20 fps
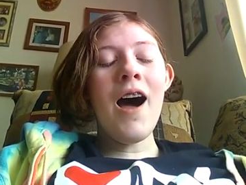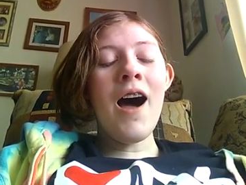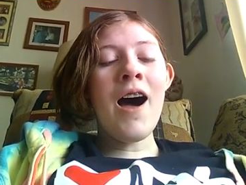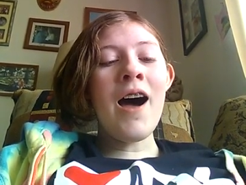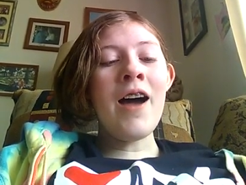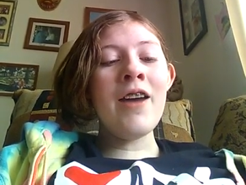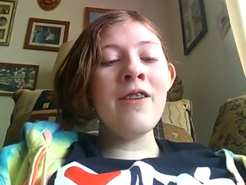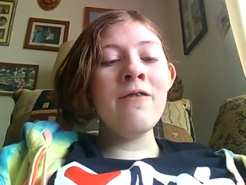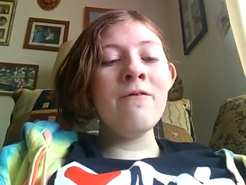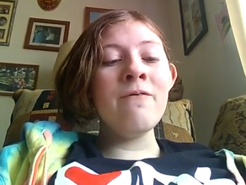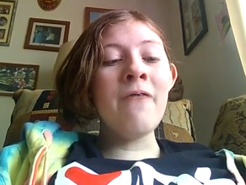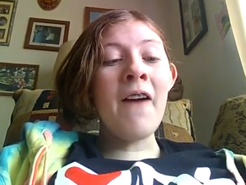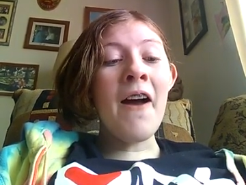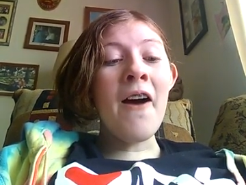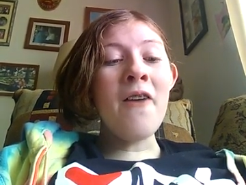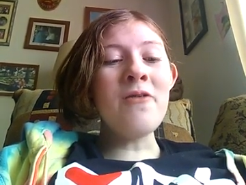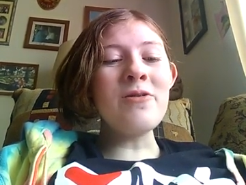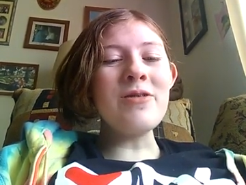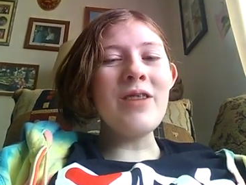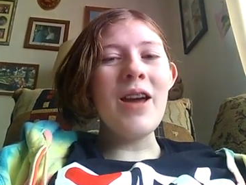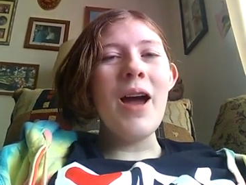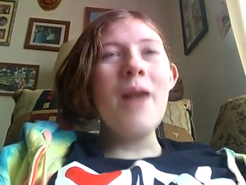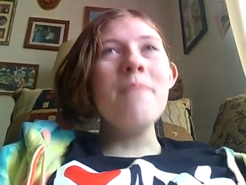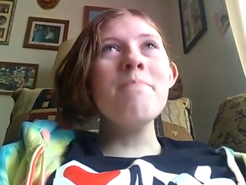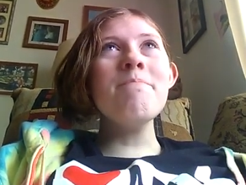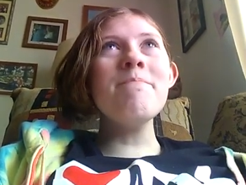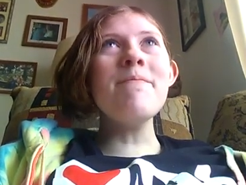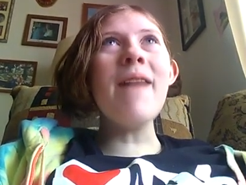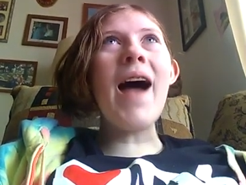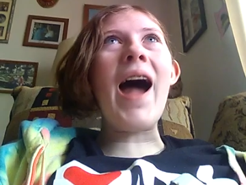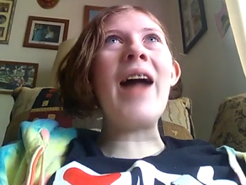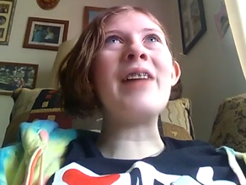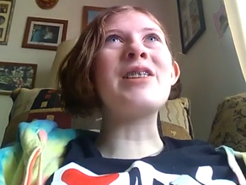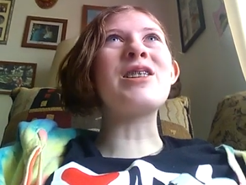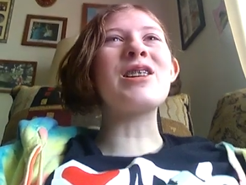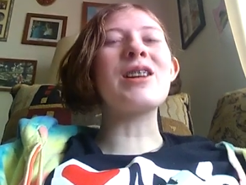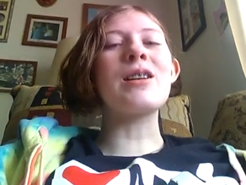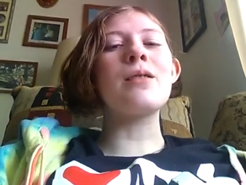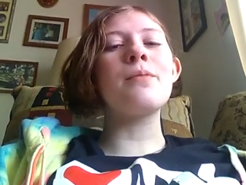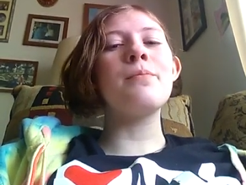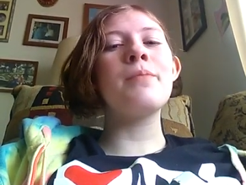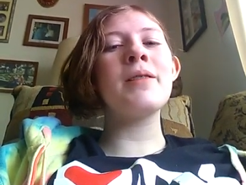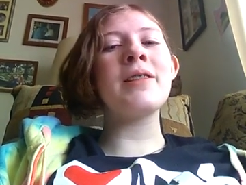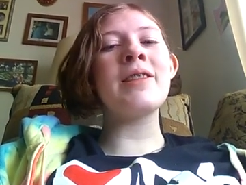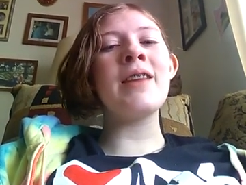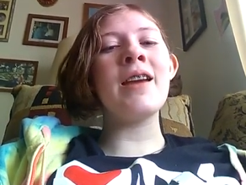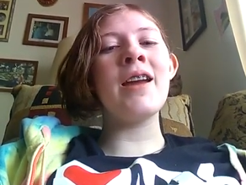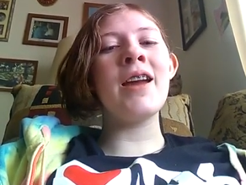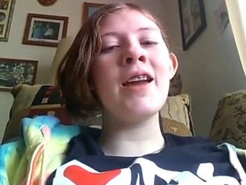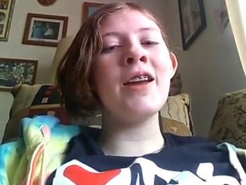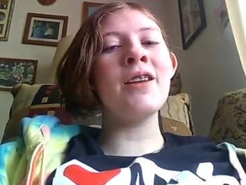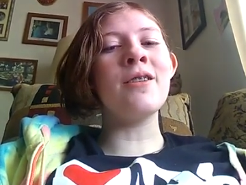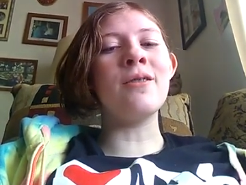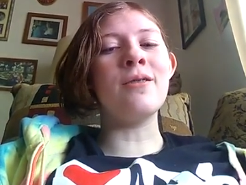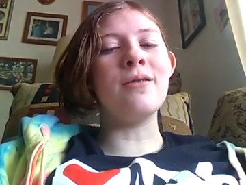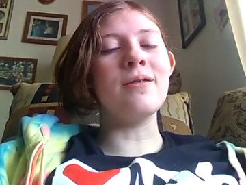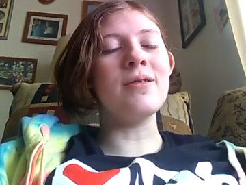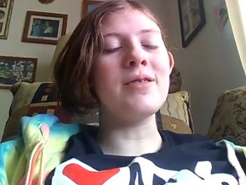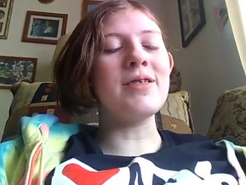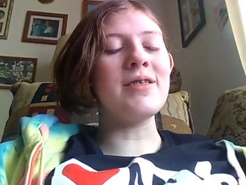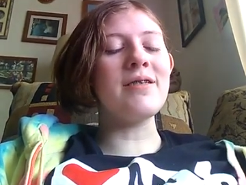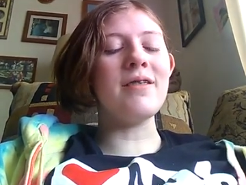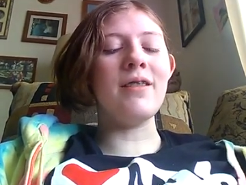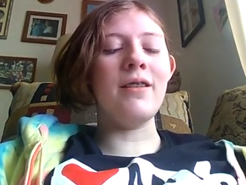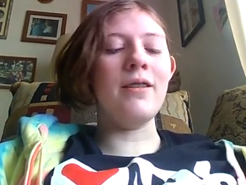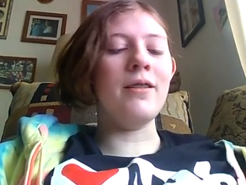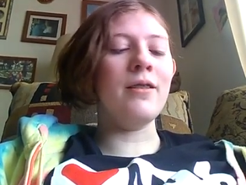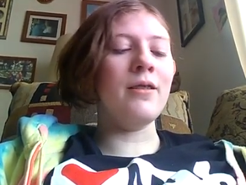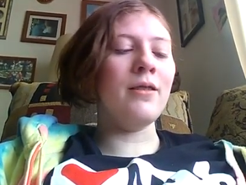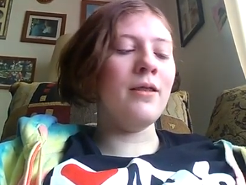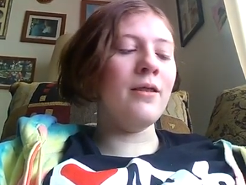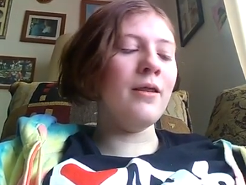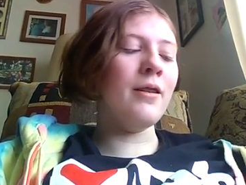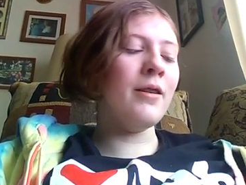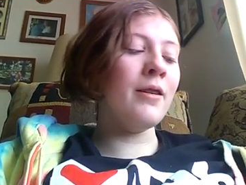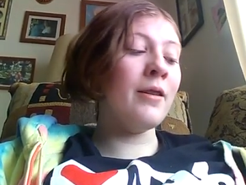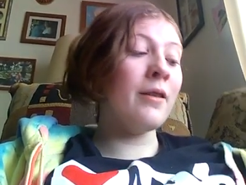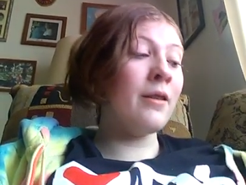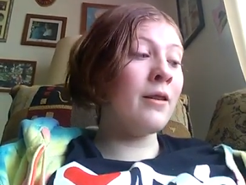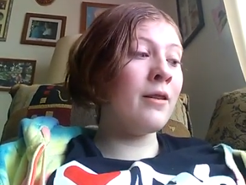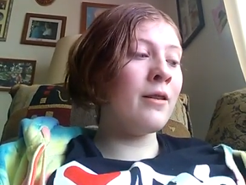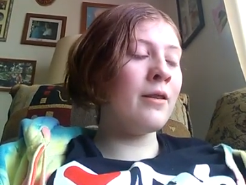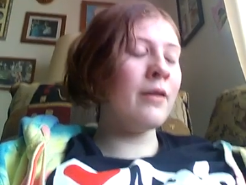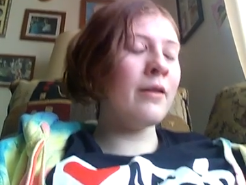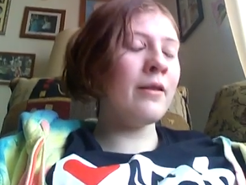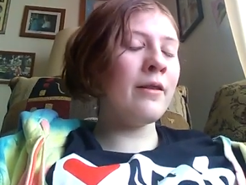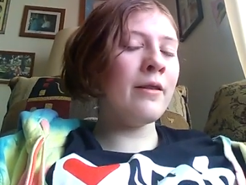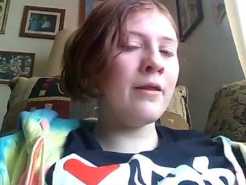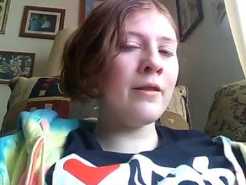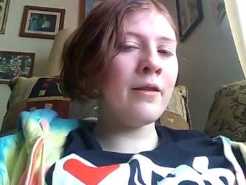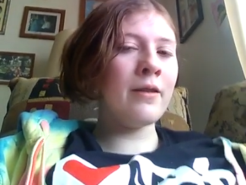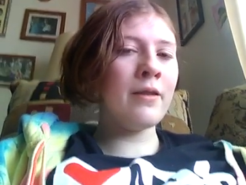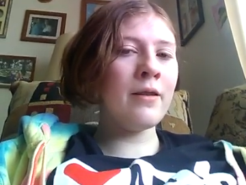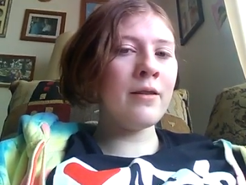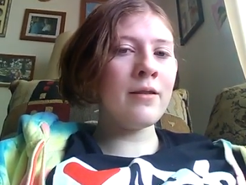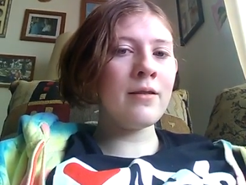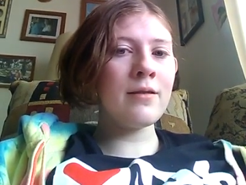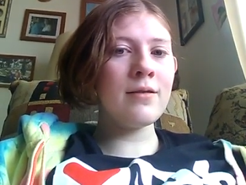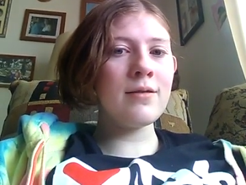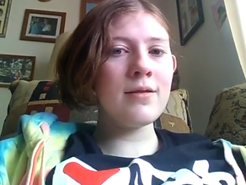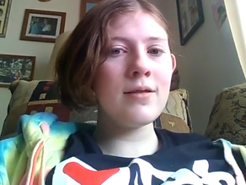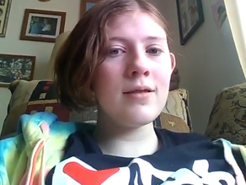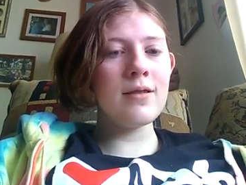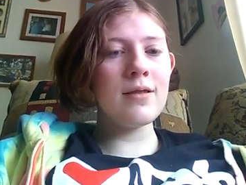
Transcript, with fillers: I found magic, but they don't see it.